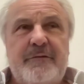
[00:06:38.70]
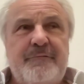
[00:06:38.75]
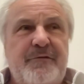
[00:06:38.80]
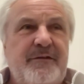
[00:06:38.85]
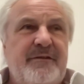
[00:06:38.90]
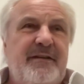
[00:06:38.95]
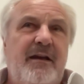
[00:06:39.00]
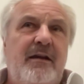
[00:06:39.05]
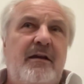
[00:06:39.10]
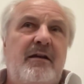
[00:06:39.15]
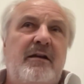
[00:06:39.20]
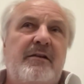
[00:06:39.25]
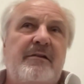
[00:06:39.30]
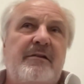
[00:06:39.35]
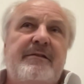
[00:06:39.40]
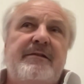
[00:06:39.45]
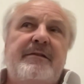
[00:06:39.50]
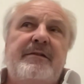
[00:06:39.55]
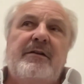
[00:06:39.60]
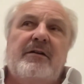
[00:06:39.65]
fatigue
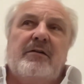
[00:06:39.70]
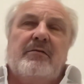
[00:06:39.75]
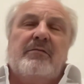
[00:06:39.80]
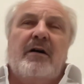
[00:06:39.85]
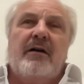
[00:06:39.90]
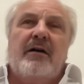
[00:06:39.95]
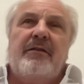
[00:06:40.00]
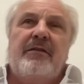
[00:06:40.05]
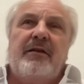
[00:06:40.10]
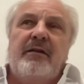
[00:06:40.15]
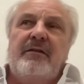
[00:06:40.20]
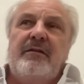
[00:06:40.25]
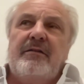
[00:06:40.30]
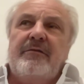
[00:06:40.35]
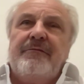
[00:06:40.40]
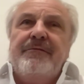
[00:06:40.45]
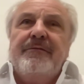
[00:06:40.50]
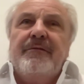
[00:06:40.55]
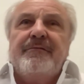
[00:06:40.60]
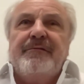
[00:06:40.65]
is, I think that
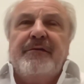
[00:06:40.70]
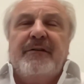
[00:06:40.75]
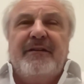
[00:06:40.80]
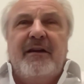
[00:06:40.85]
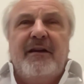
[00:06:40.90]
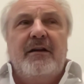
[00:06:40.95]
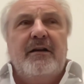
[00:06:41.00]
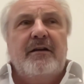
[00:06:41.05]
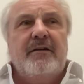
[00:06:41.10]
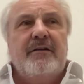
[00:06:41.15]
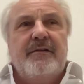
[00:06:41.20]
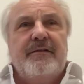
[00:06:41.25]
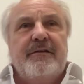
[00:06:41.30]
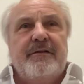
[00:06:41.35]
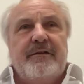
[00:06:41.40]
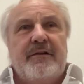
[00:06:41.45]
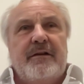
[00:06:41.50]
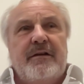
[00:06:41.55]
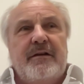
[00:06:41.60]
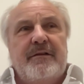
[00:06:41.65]
fatigue
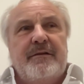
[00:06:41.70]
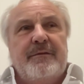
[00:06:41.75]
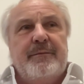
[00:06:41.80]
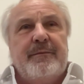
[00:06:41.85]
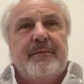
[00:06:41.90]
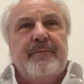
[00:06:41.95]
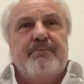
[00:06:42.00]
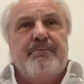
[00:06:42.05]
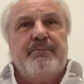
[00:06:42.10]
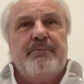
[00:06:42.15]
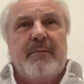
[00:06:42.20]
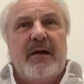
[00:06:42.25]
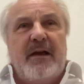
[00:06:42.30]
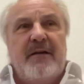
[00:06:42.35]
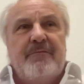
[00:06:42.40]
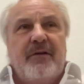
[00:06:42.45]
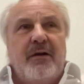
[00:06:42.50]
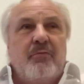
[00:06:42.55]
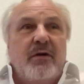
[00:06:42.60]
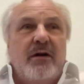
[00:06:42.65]
is
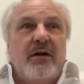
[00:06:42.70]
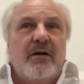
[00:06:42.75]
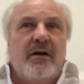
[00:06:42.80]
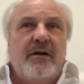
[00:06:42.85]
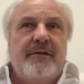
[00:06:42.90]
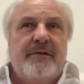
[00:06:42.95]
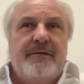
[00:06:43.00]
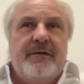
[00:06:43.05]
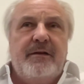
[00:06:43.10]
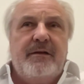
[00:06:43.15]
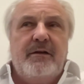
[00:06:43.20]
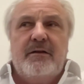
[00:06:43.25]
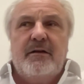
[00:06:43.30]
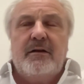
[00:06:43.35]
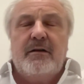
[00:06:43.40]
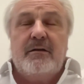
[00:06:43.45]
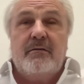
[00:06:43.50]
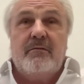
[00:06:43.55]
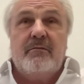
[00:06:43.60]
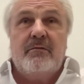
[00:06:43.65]
everywhere. I see it
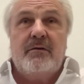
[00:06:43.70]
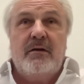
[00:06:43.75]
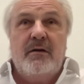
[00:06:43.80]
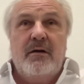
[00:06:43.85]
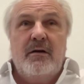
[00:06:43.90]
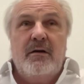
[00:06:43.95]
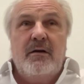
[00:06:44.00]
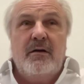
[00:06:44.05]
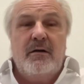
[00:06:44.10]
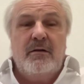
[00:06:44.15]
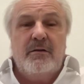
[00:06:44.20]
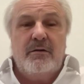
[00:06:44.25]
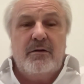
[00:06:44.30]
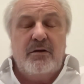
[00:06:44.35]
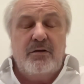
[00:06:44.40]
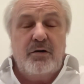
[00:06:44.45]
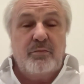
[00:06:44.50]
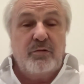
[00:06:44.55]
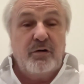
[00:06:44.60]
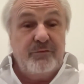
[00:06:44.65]
in the
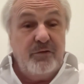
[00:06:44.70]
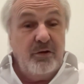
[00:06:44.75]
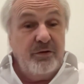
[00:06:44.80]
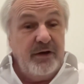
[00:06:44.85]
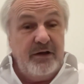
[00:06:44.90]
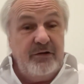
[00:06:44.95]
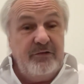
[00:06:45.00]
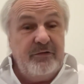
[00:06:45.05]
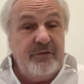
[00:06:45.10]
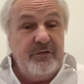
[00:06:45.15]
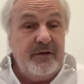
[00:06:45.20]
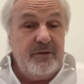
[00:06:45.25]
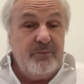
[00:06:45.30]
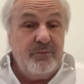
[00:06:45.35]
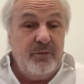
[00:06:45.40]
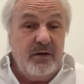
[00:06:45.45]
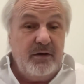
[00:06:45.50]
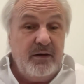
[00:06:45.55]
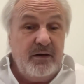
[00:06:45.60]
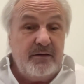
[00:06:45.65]
number of donations that
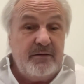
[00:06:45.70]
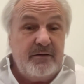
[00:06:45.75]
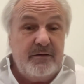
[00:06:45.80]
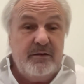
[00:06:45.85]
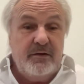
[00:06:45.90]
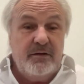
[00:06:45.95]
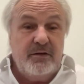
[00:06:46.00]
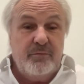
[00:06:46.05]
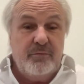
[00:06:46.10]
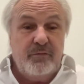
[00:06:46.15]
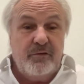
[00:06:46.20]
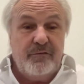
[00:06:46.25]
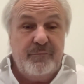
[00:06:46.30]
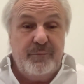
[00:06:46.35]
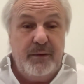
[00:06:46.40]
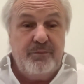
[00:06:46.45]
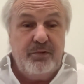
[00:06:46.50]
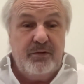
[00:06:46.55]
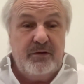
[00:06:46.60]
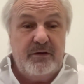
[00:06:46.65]
we get, the number of
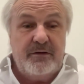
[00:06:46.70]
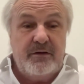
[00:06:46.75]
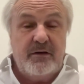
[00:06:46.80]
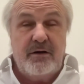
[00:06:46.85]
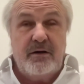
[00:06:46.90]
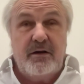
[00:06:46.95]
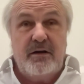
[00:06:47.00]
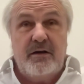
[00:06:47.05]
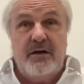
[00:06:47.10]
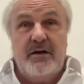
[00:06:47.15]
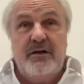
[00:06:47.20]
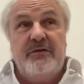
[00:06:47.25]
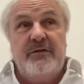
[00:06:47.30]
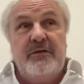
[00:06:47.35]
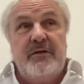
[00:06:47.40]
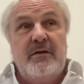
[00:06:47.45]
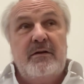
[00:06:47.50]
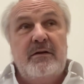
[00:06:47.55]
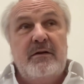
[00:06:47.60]
people that are engaged.